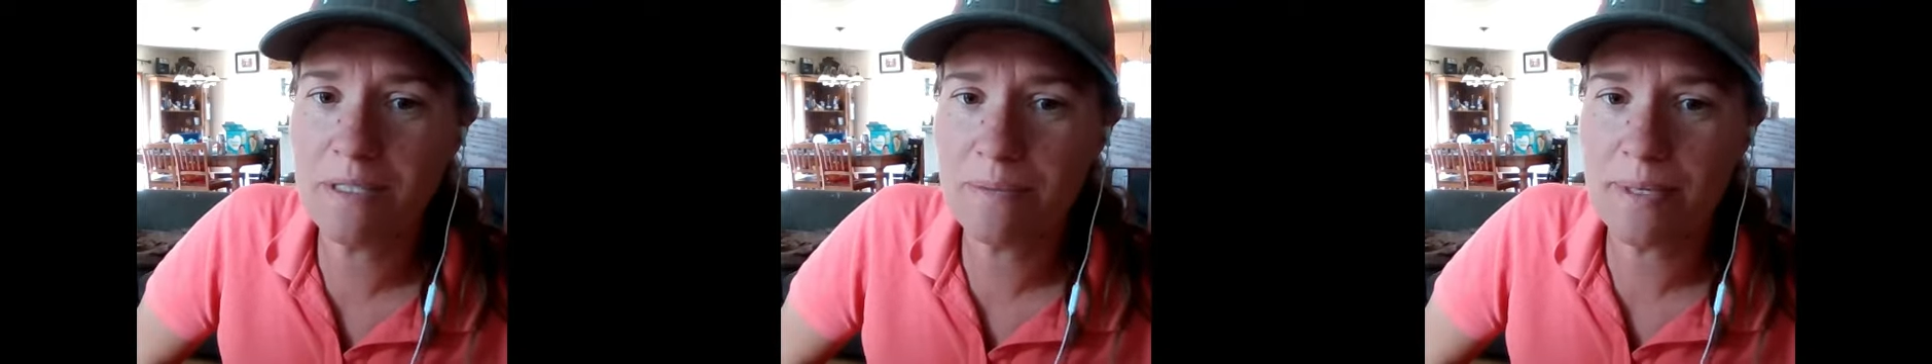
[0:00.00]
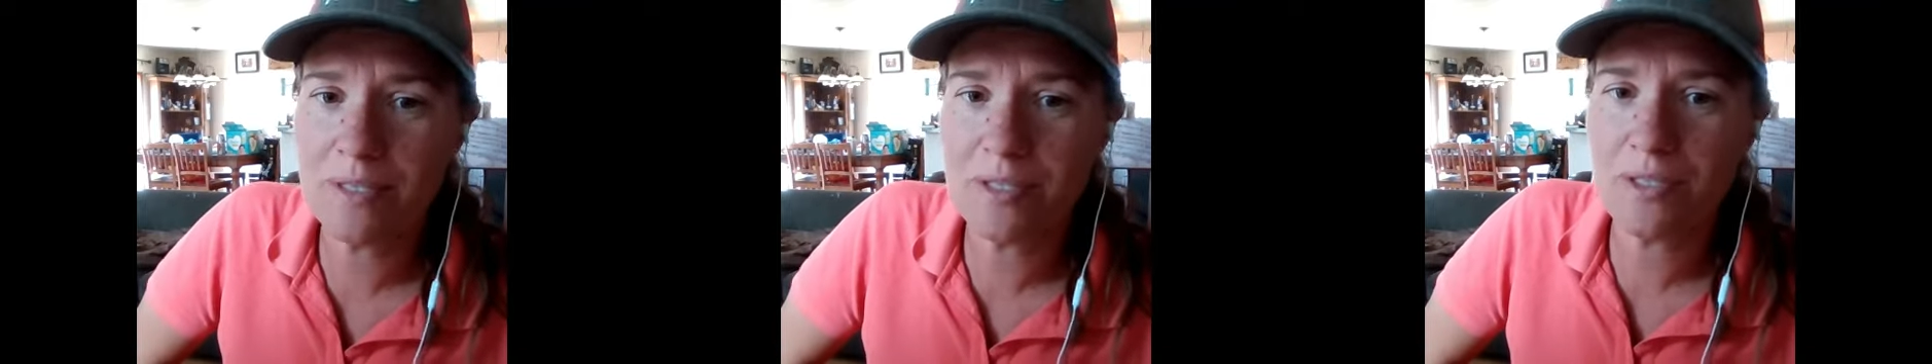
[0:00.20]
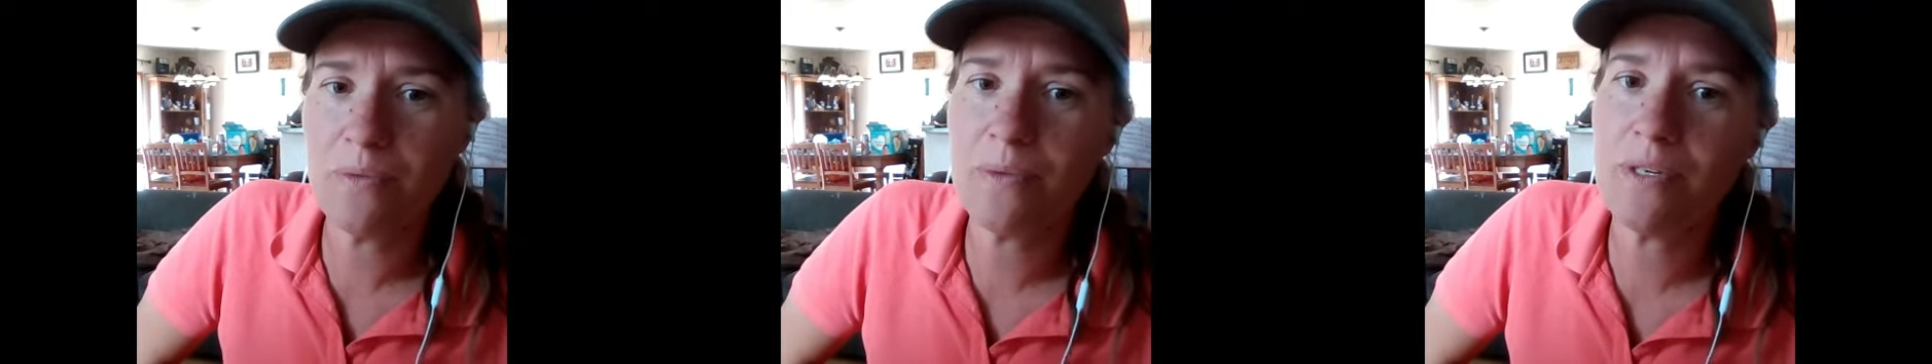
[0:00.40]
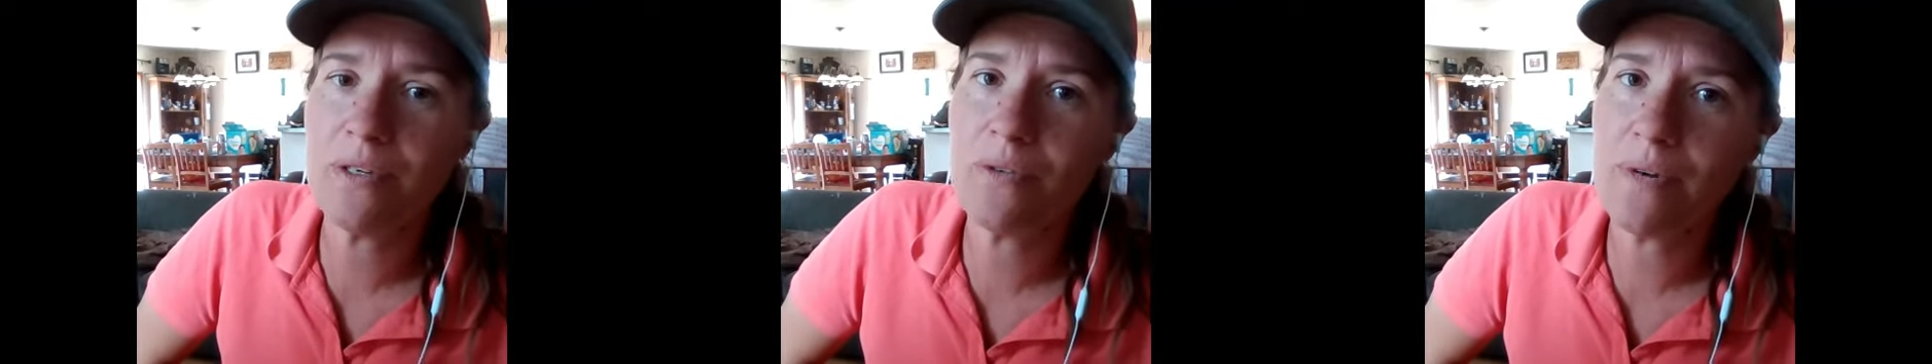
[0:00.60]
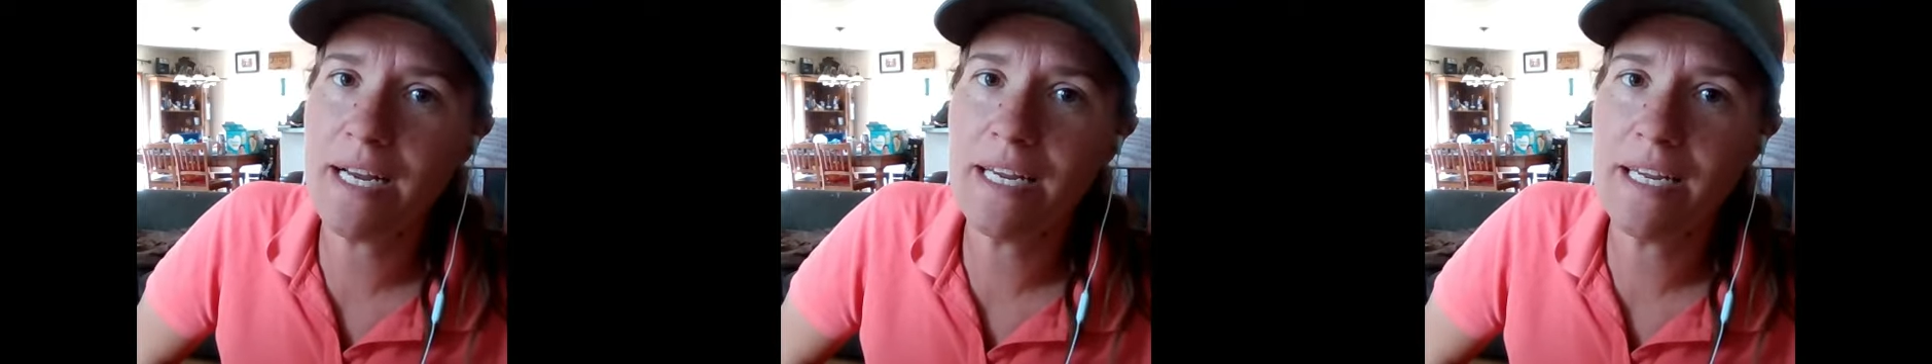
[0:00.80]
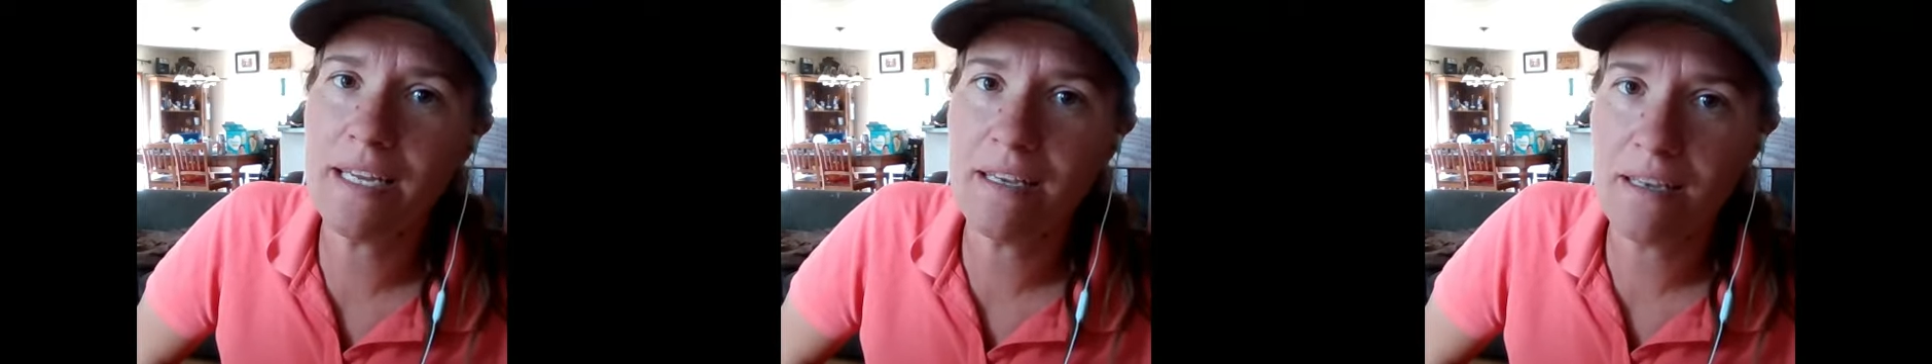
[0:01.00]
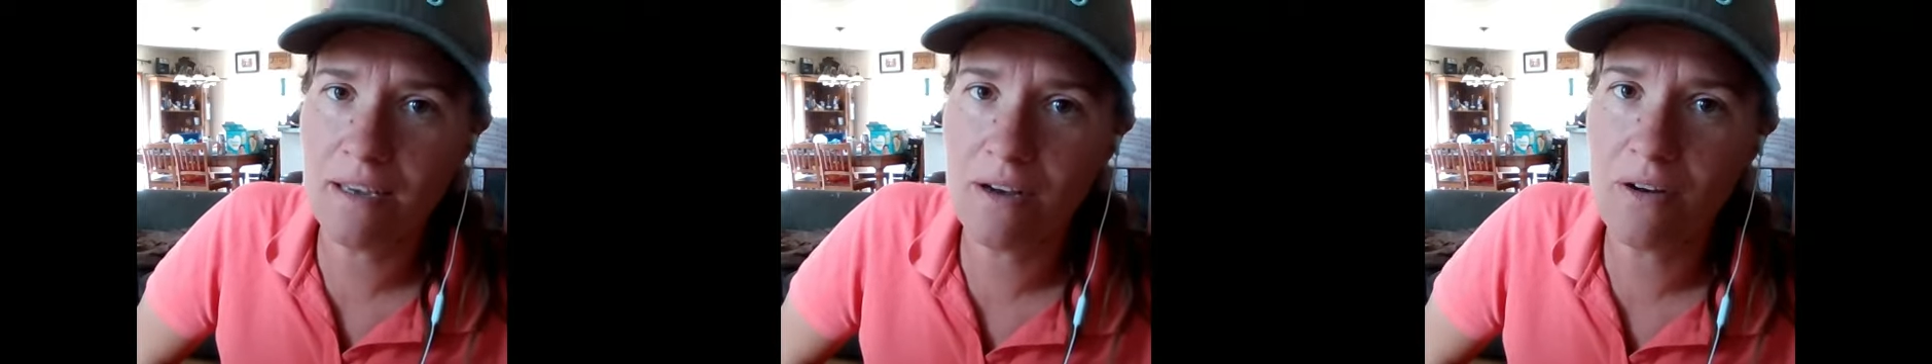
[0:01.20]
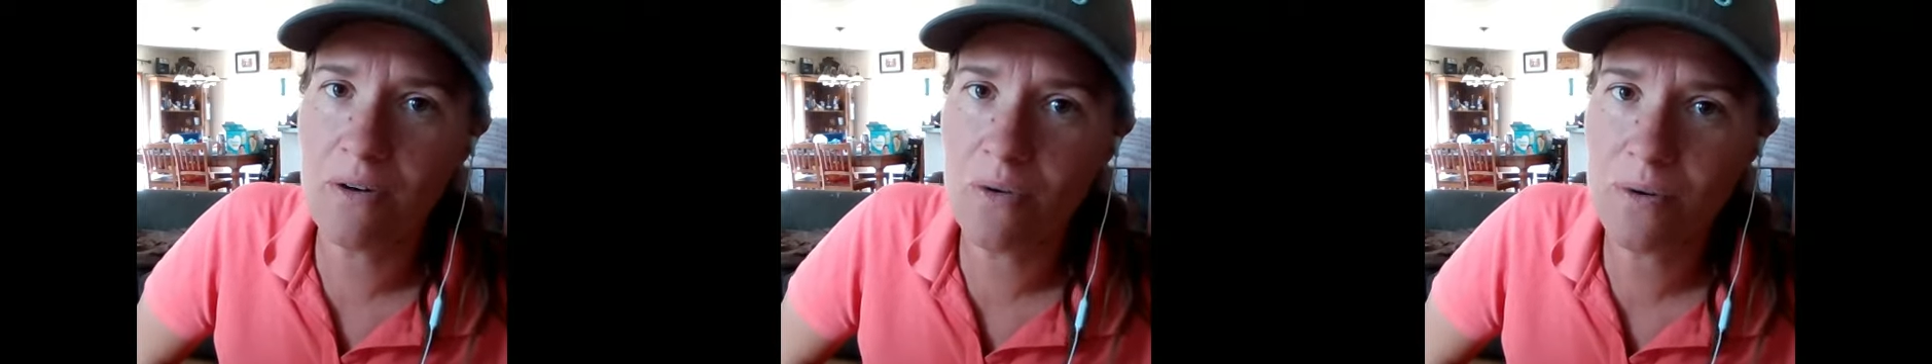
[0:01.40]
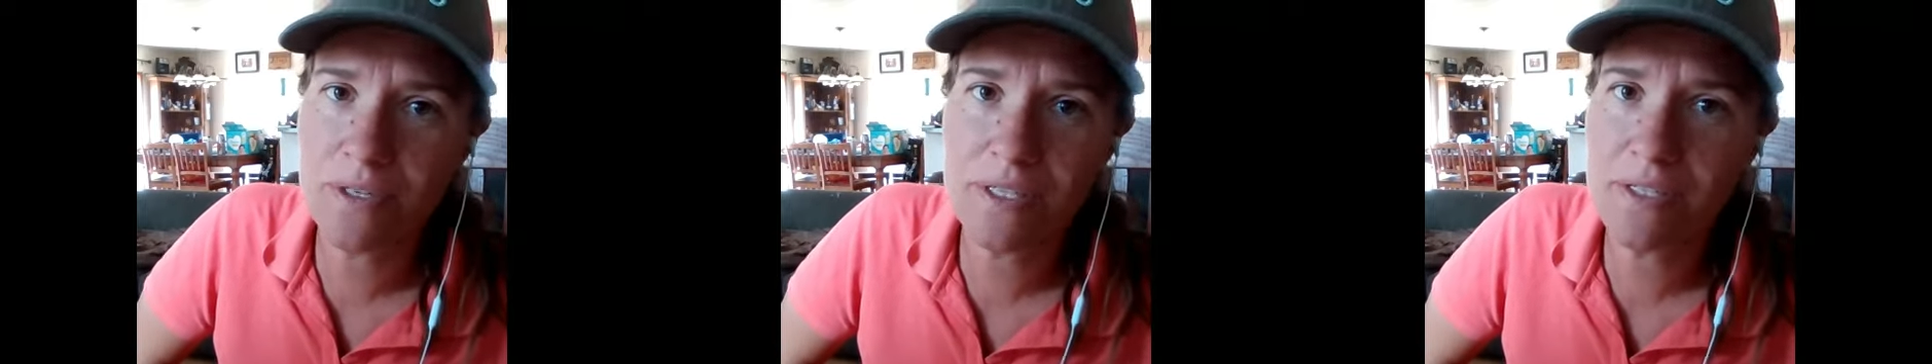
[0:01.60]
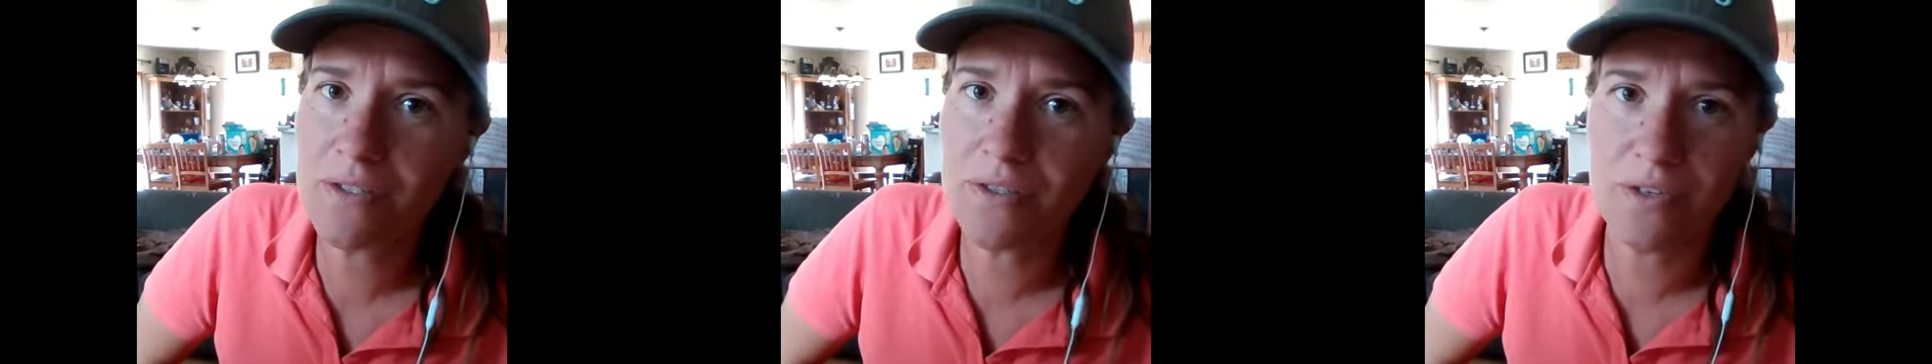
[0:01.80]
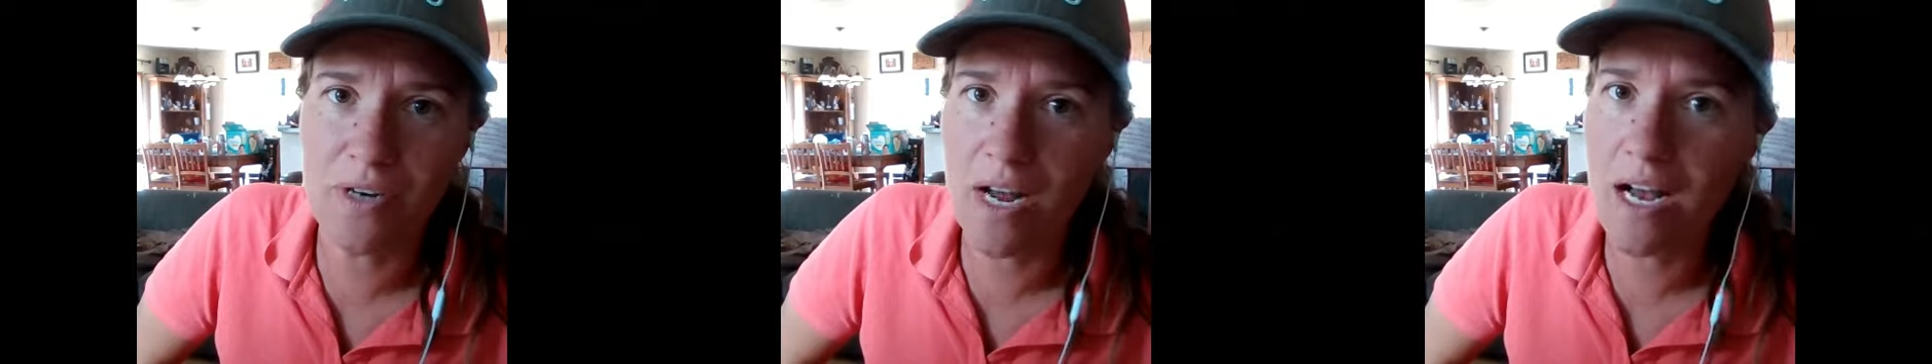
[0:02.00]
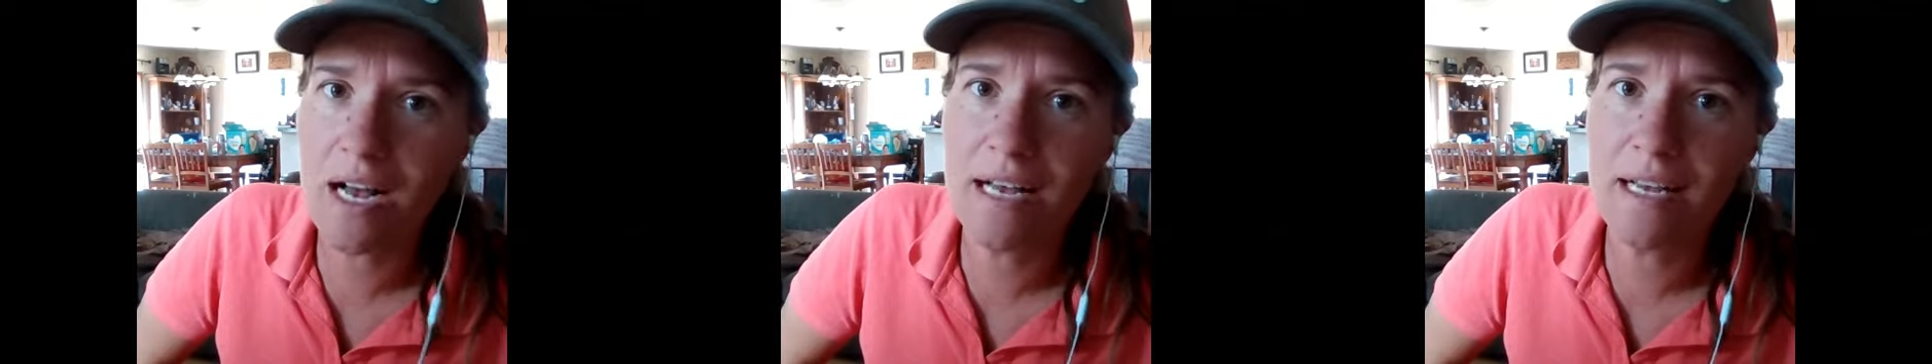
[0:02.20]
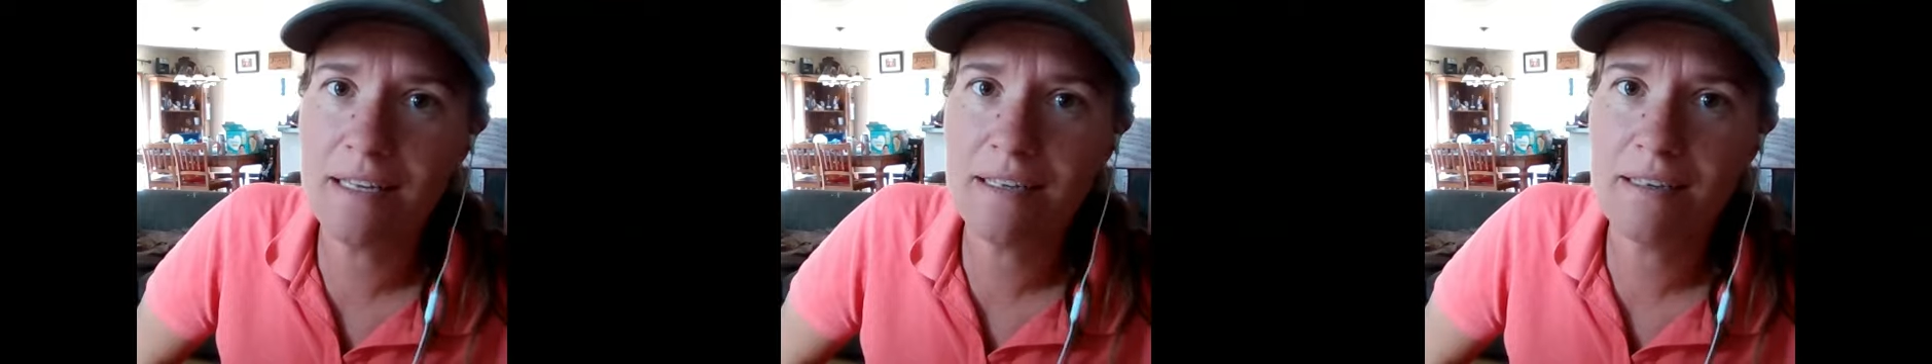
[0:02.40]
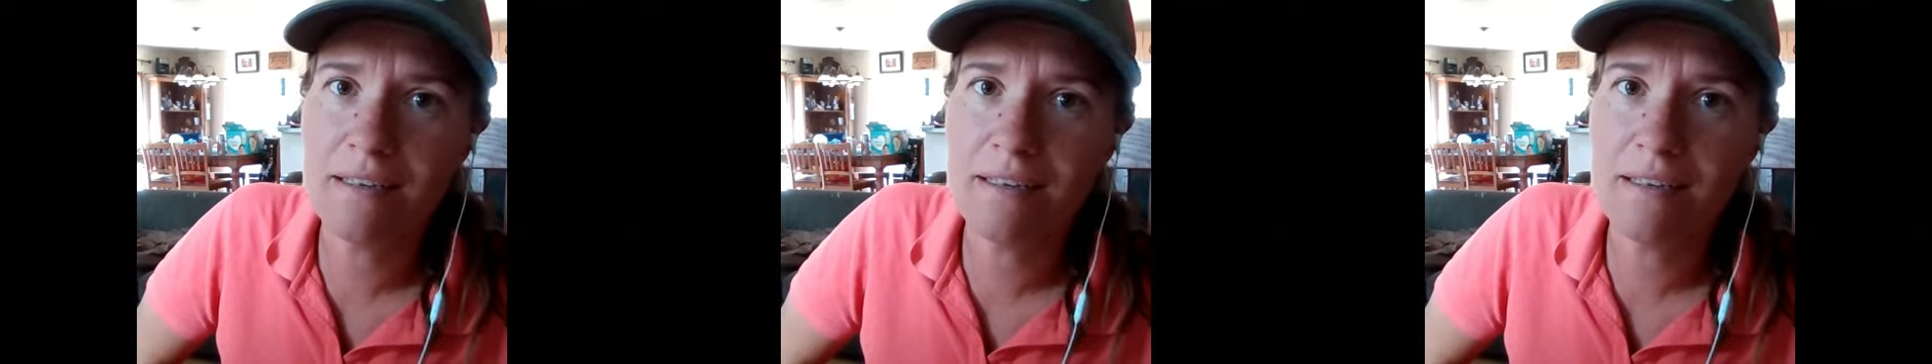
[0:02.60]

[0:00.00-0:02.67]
especially when you're riding young horses or not